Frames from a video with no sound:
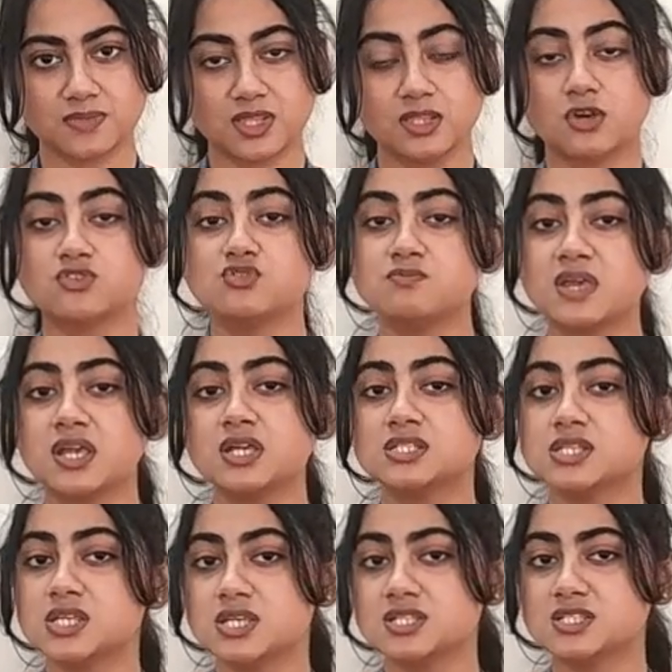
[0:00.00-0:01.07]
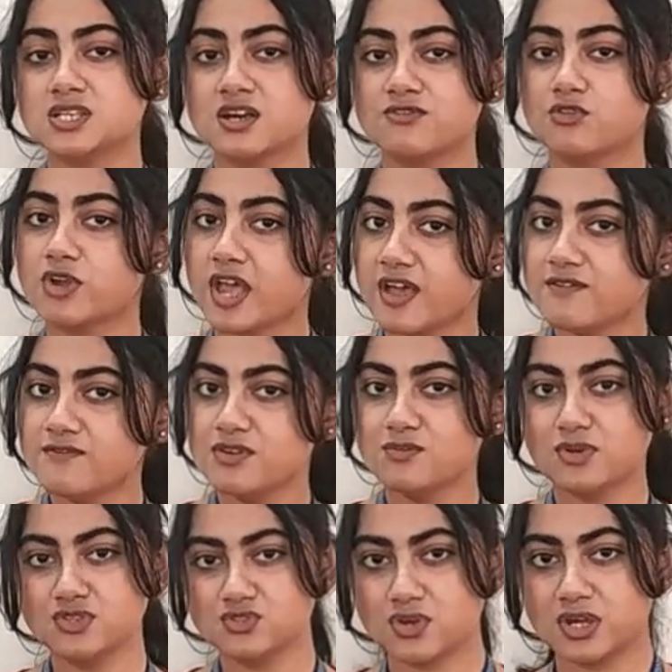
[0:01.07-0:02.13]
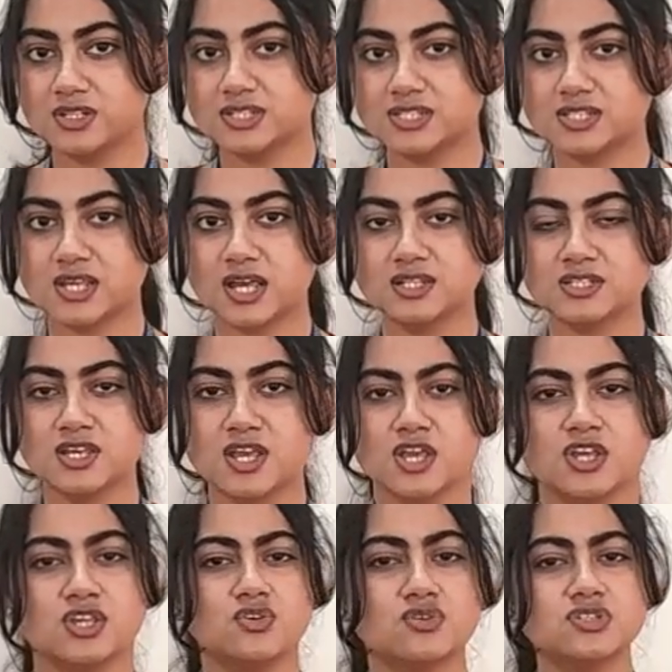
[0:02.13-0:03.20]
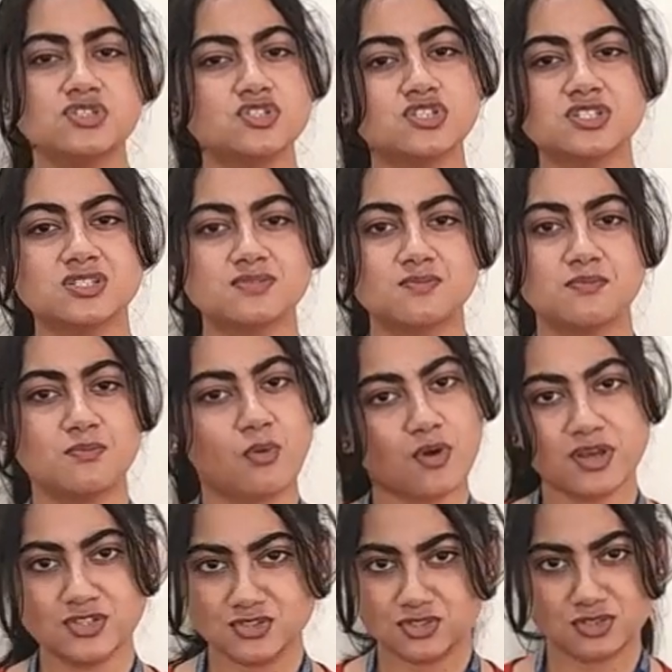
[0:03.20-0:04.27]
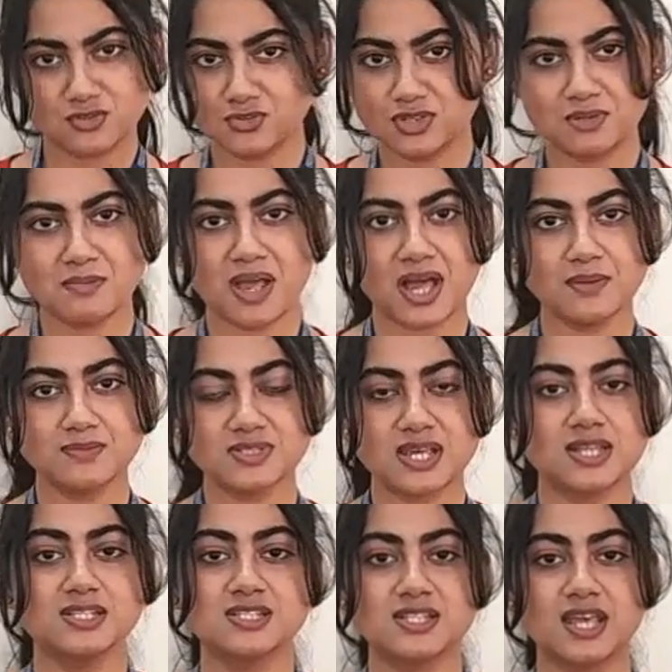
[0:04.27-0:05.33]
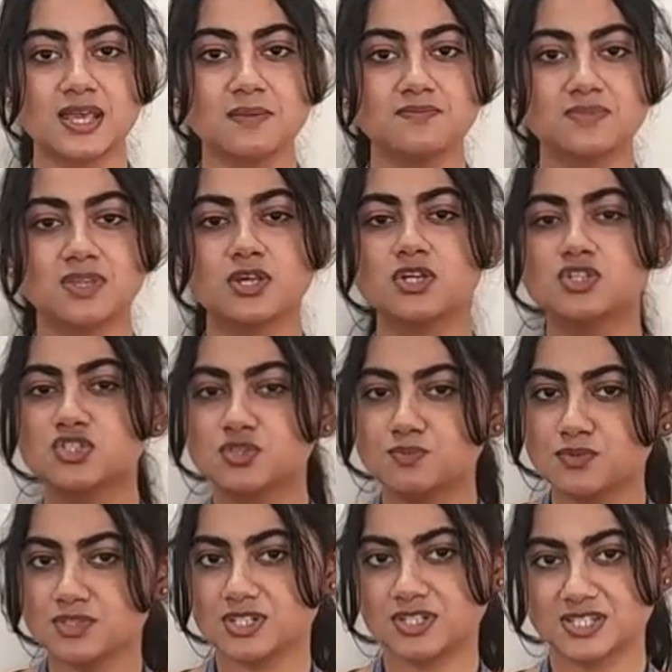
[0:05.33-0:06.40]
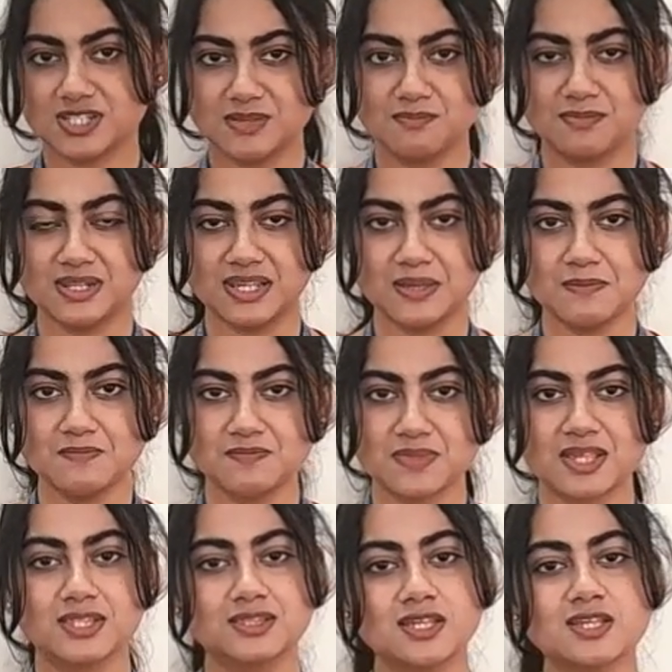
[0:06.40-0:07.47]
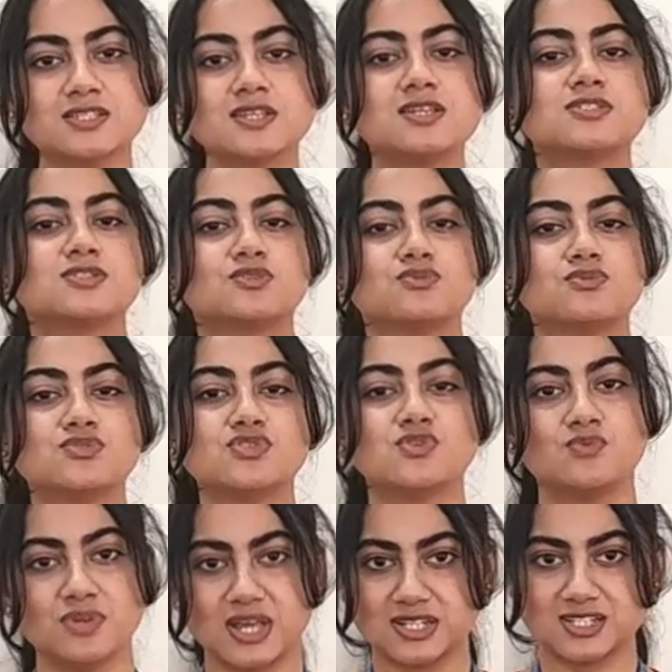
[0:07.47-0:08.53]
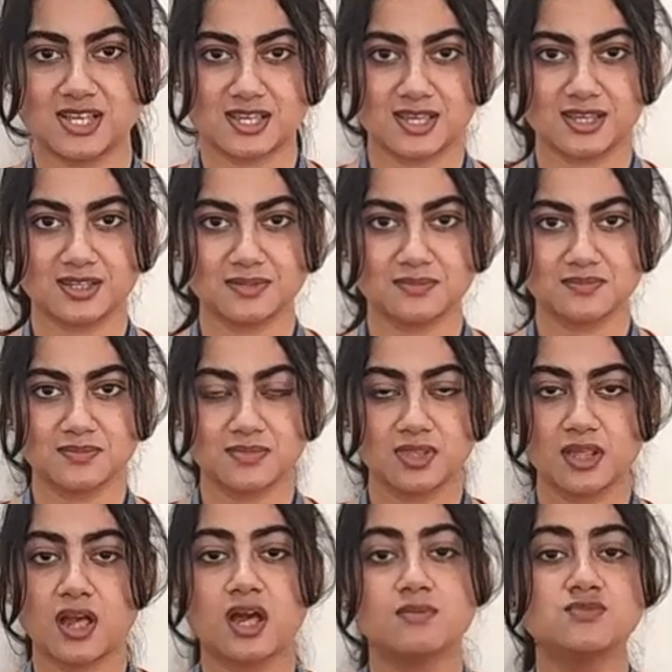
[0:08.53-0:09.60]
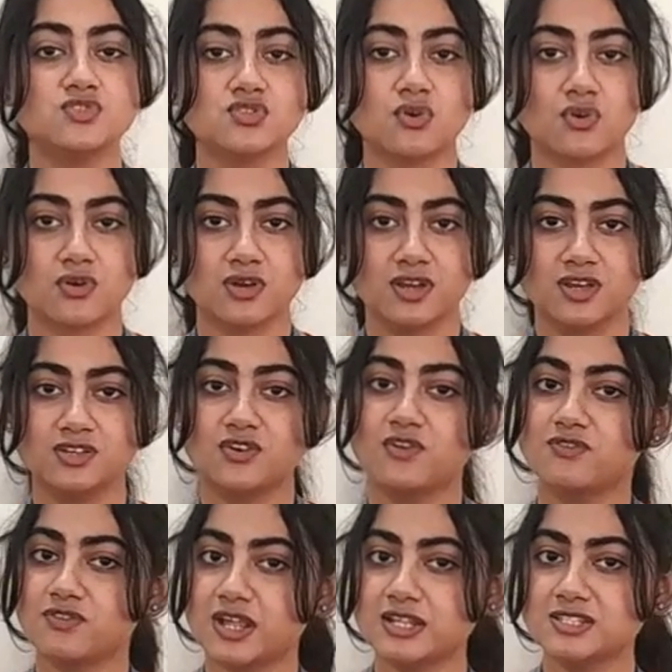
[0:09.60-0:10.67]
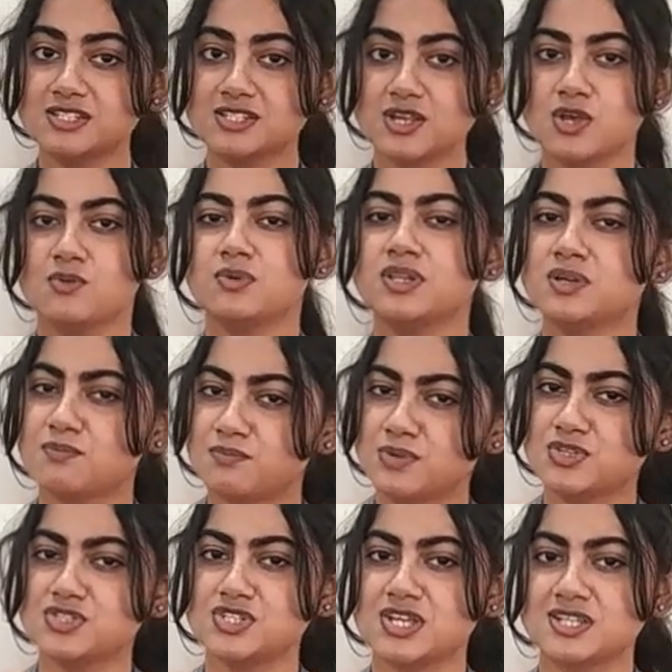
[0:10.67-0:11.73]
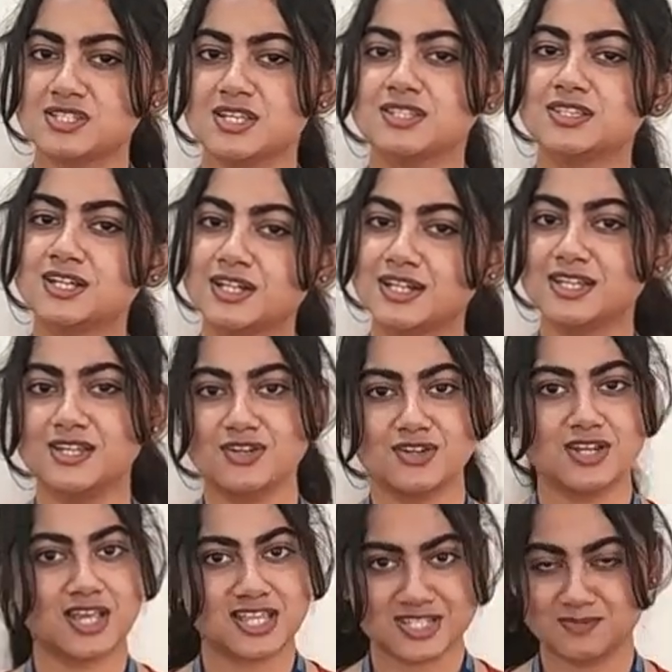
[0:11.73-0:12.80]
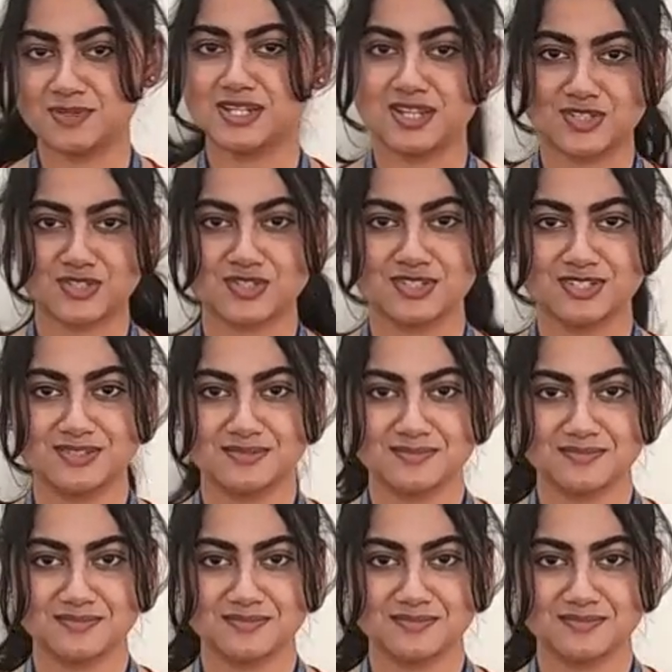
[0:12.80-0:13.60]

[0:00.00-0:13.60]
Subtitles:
Now to make it easier for everyone to understand, you can just point to the Google Maps and say, "To put it simply, this is the route we are taking." I'm sure your friends will appreciate the clear explanation.